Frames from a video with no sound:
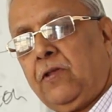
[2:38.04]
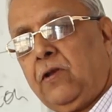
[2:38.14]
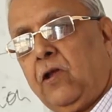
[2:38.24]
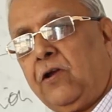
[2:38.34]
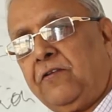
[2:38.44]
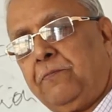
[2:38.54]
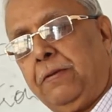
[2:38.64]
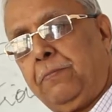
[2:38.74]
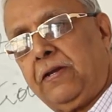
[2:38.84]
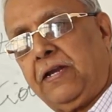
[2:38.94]
lot of
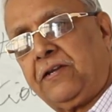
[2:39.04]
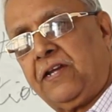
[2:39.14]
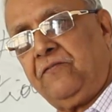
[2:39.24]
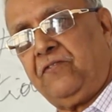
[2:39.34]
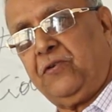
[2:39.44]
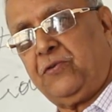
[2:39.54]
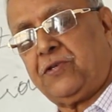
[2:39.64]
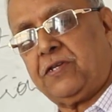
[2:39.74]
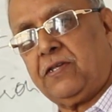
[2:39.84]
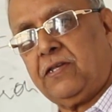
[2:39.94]
people get
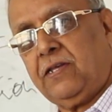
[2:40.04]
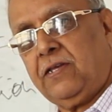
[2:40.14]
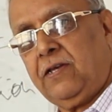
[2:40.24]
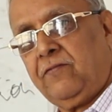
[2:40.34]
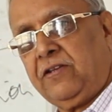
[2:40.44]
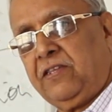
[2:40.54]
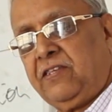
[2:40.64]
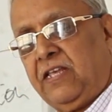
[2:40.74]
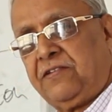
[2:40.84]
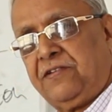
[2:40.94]
confused for this
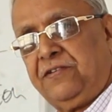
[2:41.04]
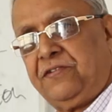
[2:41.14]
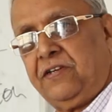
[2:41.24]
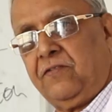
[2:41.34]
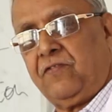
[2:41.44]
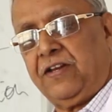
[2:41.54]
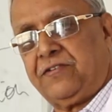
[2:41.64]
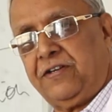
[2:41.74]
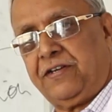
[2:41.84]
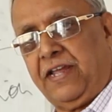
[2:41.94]
extension and
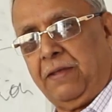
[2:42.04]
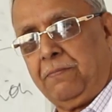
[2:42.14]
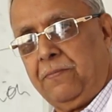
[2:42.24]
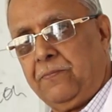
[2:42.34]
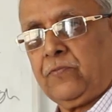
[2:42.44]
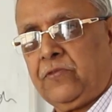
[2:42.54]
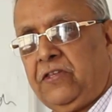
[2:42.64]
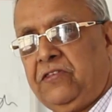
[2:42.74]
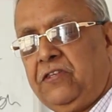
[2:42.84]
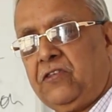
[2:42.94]
flexion type.
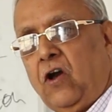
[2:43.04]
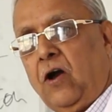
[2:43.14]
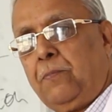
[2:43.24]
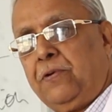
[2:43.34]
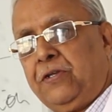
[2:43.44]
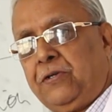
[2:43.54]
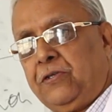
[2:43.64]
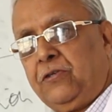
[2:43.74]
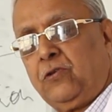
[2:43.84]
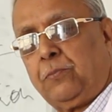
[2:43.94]
This is opposite to
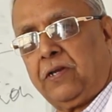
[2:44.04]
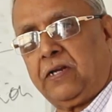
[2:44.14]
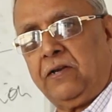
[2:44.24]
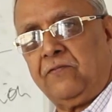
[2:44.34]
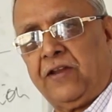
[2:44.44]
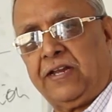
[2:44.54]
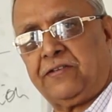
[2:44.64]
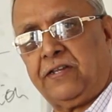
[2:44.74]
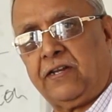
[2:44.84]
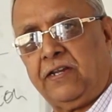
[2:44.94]
the supracondylar
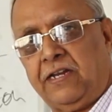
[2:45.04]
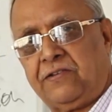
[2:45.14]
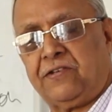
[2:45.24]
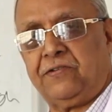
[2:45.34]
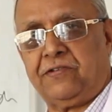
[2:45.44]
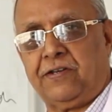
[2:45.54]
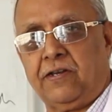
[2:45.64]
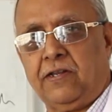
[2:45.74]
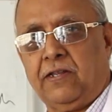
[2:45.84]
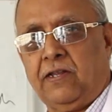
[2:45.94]
fracture in extension.
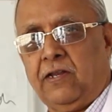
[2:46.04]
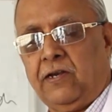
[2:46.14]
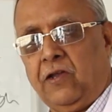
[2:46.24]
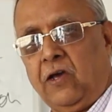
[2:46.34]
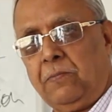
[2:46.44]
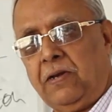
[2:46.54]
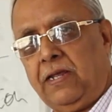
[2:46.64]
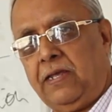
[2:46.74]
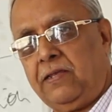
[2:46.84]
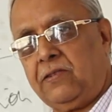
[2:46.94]

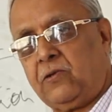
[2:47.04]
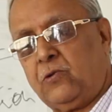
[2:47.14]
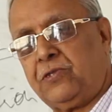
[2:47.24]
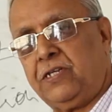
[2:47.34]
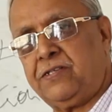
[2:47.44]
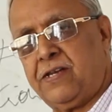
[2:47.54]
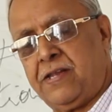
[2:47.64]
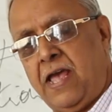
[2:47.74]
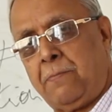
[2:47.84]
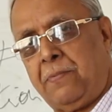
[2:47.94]
Normally two things can
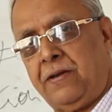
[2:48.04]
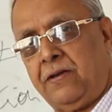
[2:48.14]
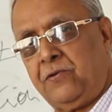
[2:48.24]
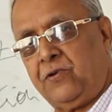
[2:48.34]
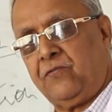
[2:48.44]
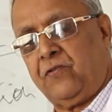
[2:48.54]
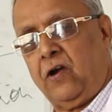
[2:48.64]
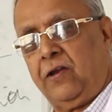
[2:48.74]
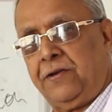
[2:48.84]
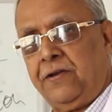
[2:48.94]
happen due to
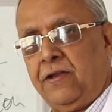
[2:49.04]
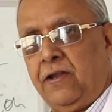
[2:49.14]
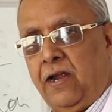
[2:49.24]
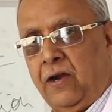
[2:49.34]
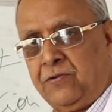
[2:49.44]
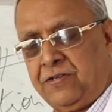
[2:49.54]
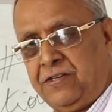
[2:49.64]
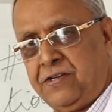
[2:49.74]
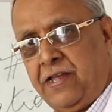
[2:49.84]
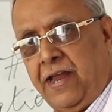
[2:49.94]
fall on
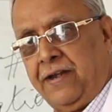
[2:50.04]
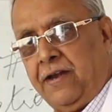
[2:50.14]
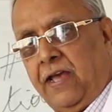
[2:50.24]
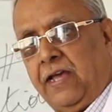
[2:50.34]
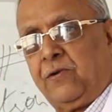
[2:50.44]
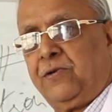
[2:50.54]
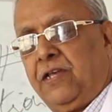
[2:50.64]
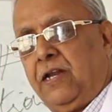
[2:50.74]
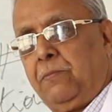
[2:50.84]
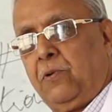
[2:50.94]
outstretched hand around the
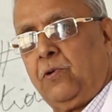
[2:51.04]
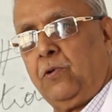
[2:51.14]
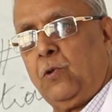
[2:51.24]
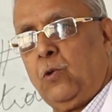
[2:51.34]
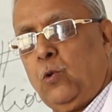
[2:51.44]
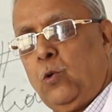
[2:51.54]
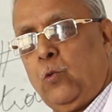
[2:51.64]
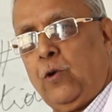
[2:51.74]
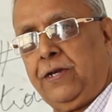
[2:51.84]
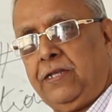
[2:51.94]
elbow.
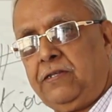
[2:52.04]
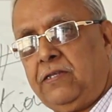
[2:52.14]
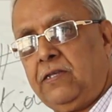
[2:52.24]
One is